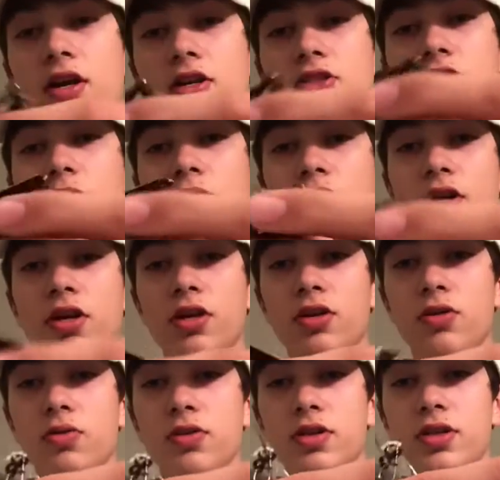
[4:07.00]
So what you're gonna
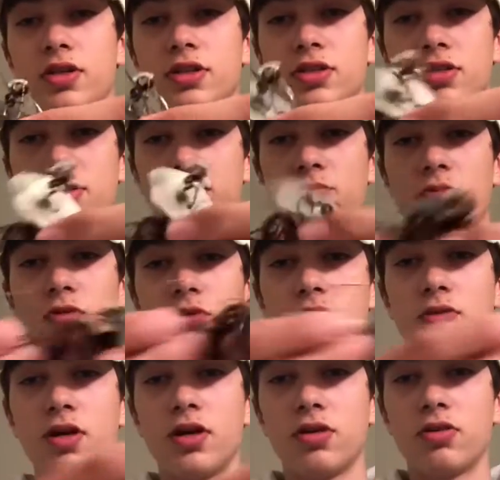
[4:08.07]
do with this, roll it
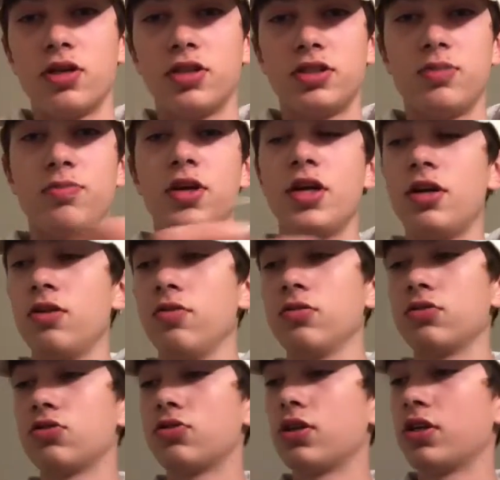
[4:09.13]
right across the bed, it will
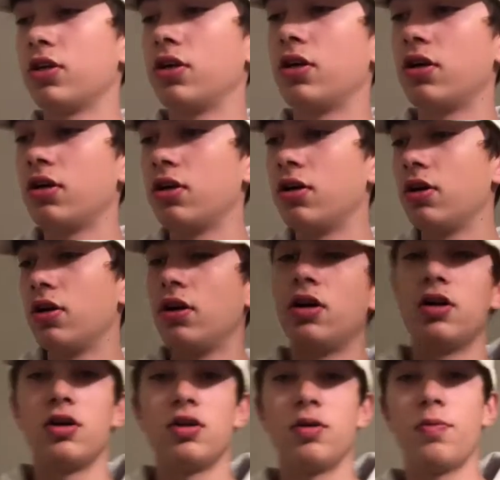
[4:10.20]
trigger
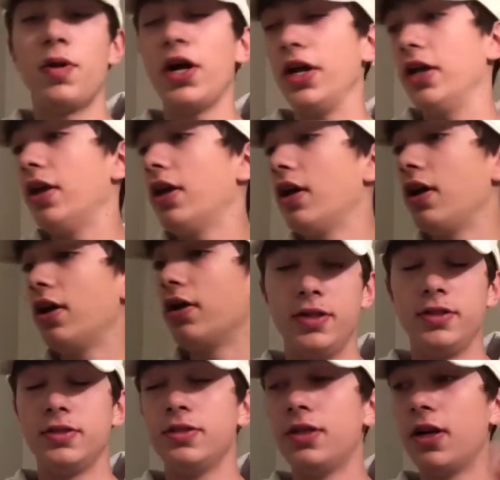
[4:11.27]
a bite.
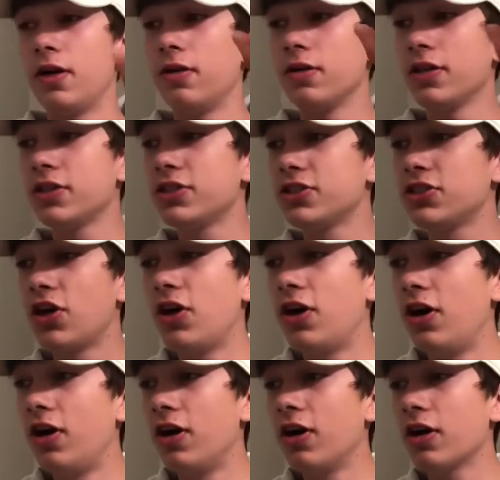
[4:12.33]
Now let's
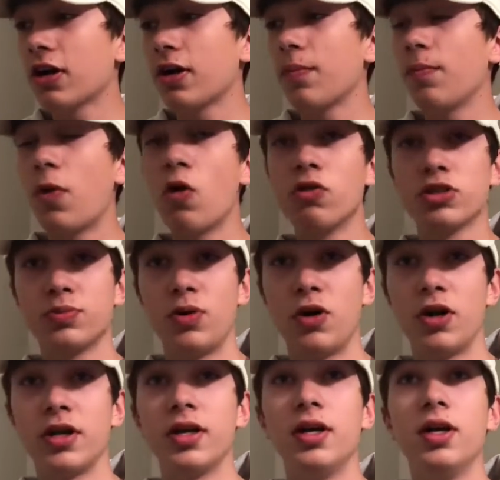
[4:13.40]
talk
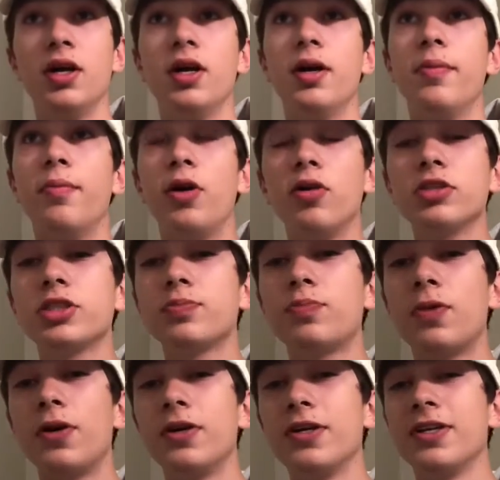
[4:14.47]
post-spawn.
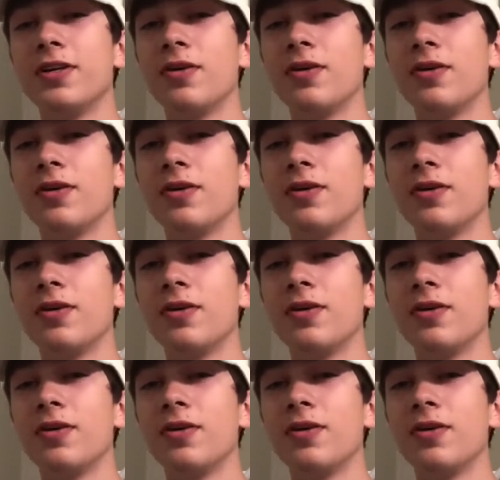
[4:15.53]
Post-spawn,